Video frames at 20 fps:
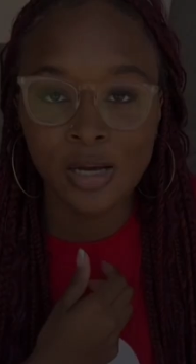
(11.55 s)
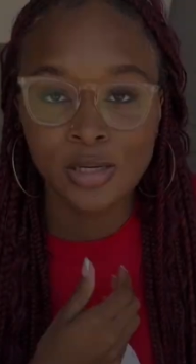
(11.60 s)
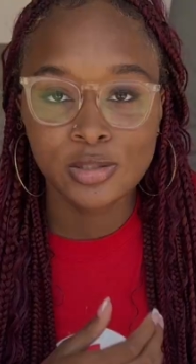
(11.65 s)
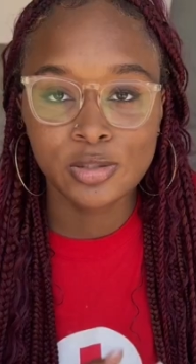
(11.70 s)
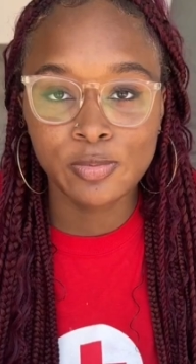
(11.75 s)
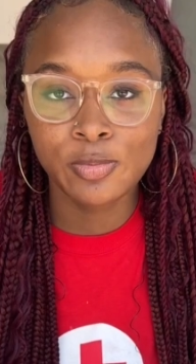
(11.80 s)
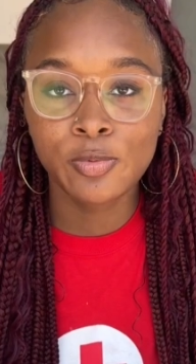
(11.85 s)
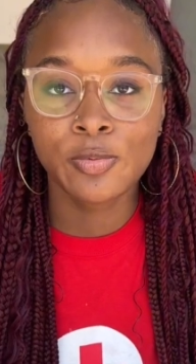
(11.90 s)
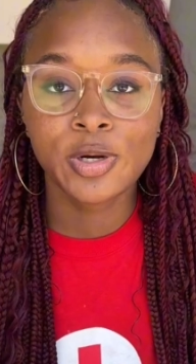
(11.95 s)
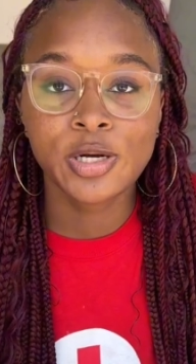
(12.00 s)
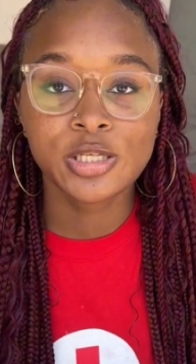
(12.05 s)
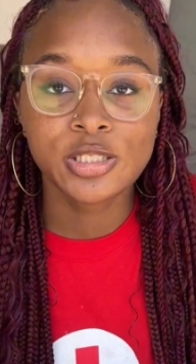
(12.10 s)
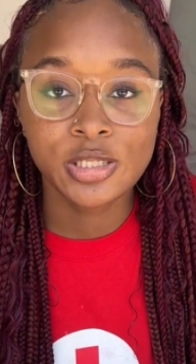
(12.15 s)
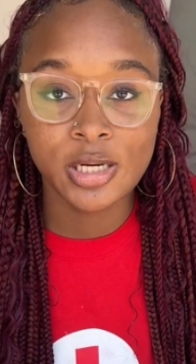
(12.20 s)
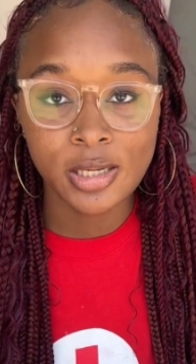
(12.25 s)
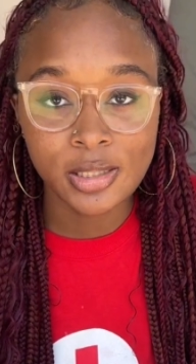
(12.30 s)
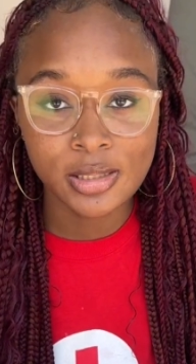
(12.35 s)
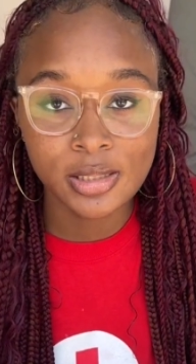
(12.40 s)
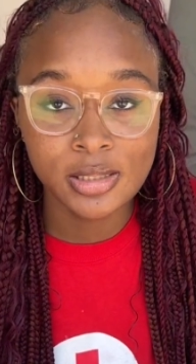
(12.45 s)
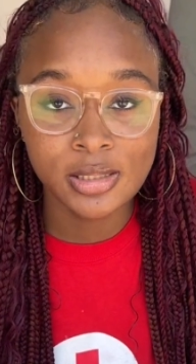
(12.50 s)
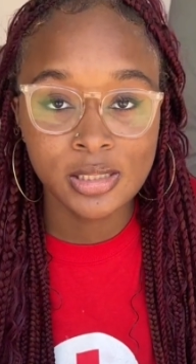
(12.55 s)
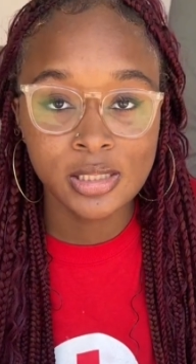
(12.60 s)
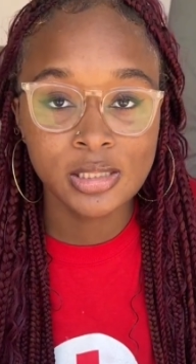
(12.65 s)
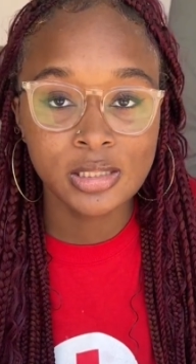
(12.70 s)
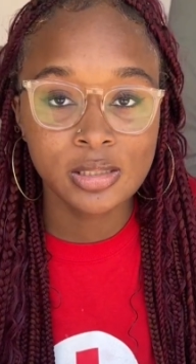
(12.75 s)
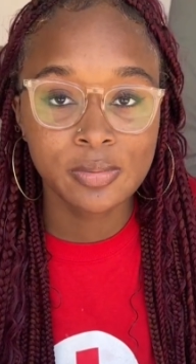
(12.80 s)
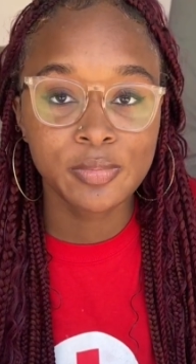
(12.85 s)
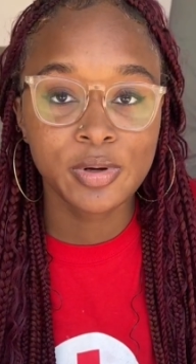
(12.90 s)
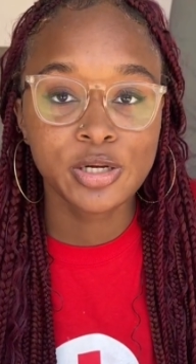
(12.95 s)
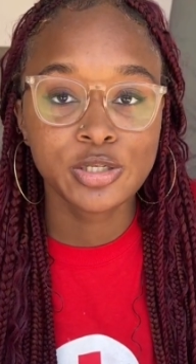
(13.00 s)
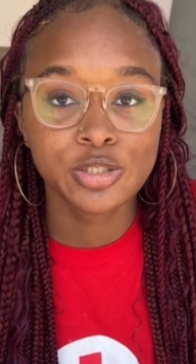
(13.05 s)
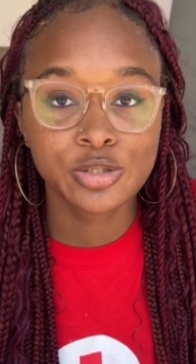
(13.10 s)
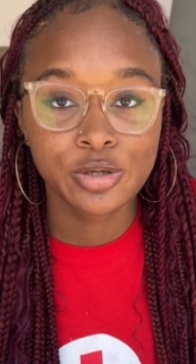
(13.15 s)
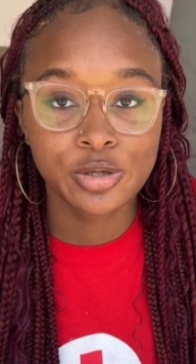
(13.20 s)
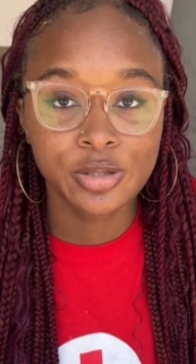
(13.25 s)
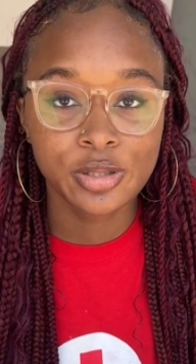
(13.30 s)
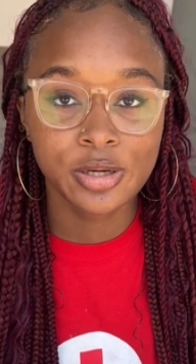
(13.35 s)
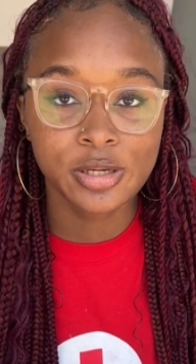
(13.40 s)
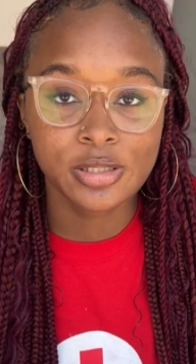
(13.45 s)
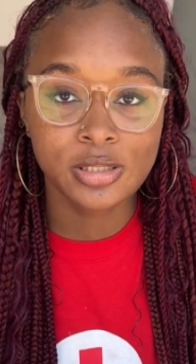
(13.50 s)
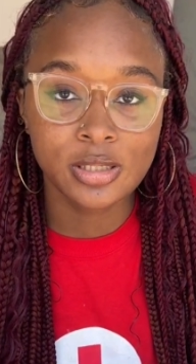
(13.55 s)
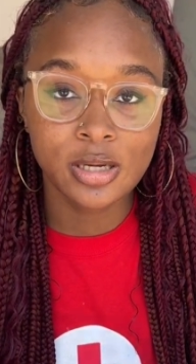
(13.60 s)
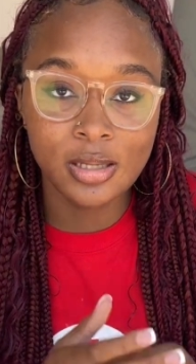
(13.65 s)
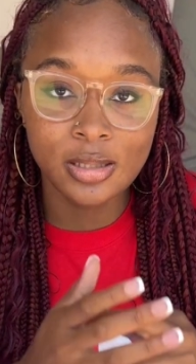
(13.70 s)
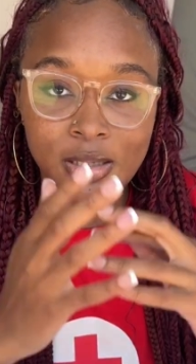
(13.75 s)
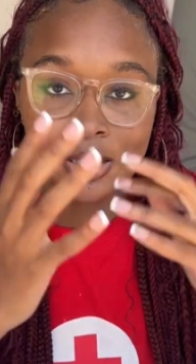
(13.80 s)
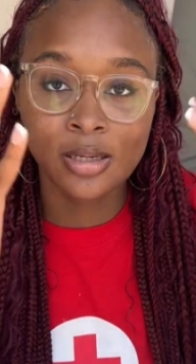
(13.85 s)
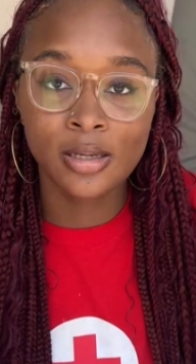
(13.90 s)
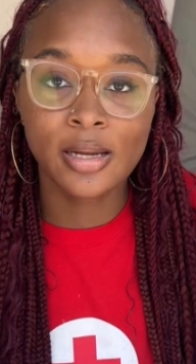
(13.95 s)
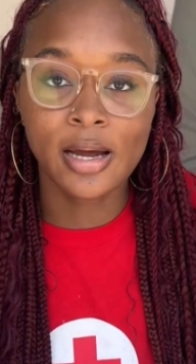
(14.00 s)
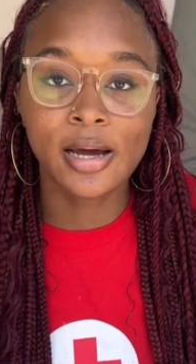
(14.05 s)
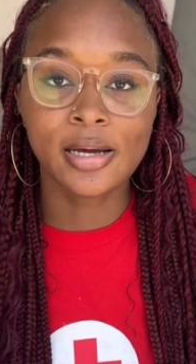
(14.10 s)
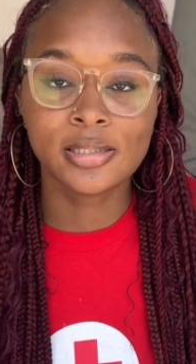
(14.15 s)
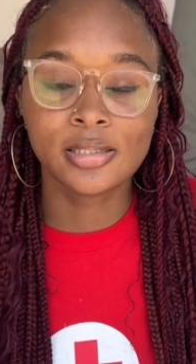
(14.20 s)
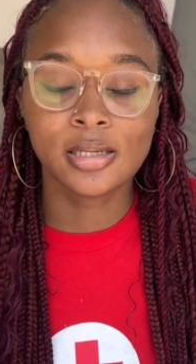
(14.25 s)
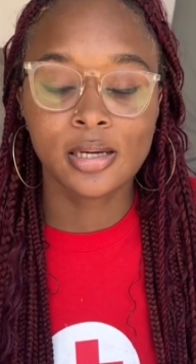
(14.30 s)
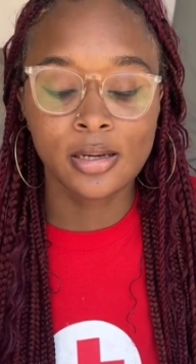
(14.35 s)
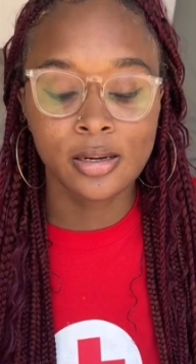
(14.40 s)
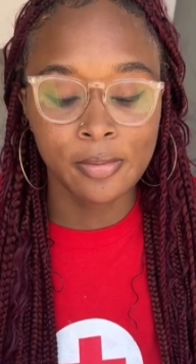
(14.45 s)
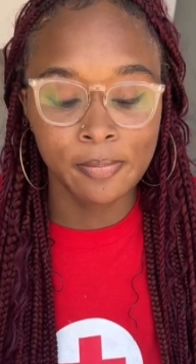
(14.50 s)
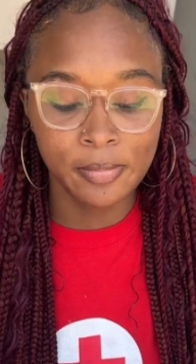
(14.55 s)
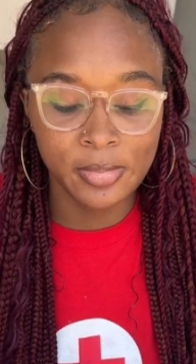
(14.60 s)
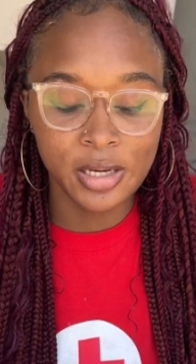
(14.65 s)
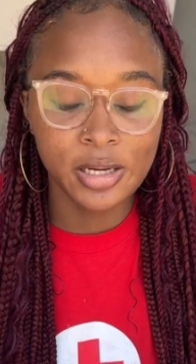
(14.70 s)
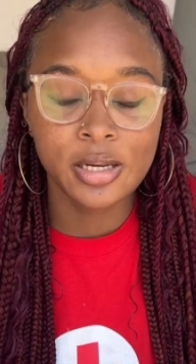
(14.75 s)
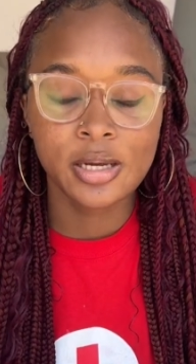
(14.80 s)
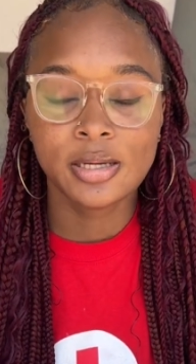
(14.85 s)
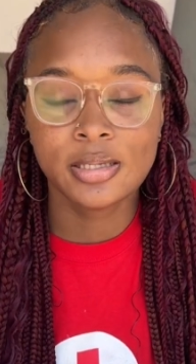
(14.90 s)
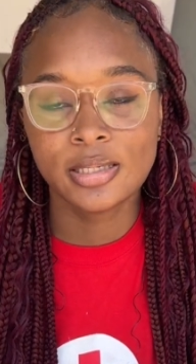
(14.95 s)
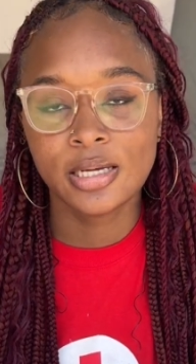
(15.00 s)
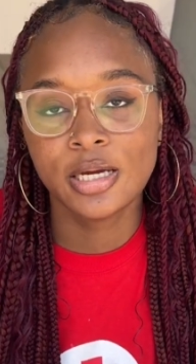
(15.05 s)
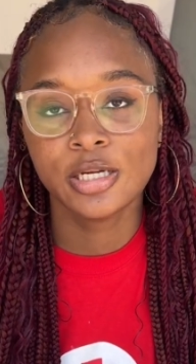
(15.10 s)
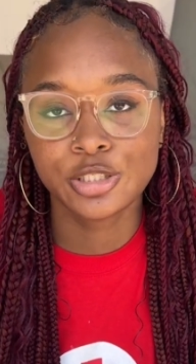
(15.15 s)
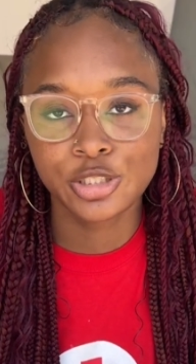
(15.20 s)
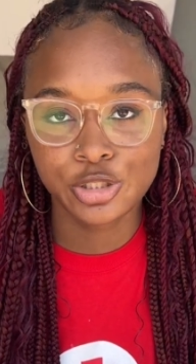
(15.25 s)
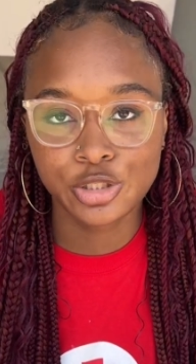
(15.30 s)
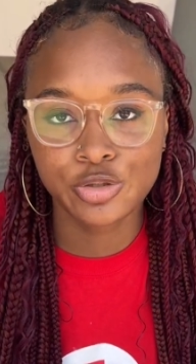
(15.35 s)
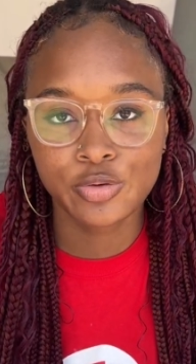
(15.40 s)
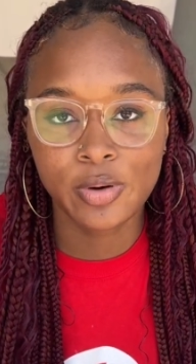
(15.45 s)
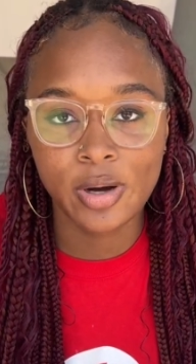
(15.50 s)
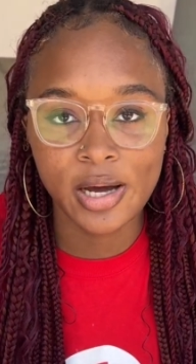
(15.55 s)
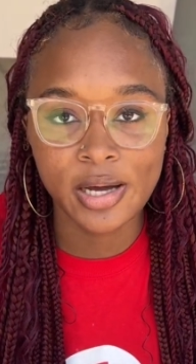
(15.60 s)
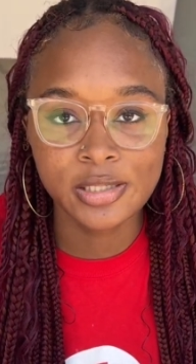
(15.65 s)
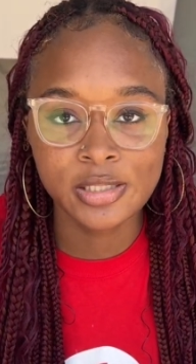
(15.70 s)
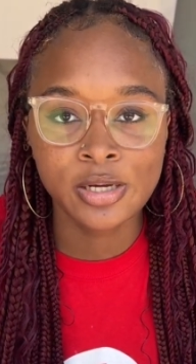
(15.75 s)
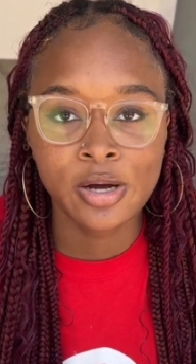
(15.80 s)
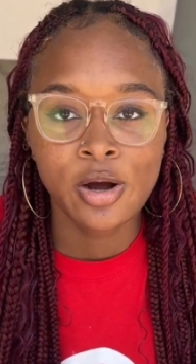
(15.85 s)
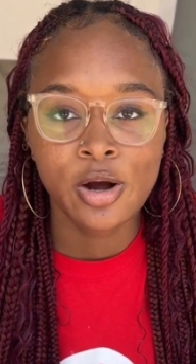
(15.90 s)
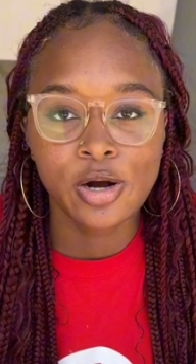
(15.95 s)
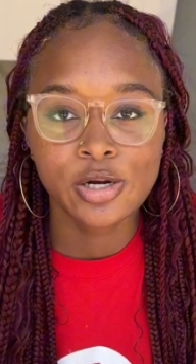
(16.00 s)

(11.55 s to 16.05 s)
So we want to check the scene to make sure there's nothing that is an immediate danger to us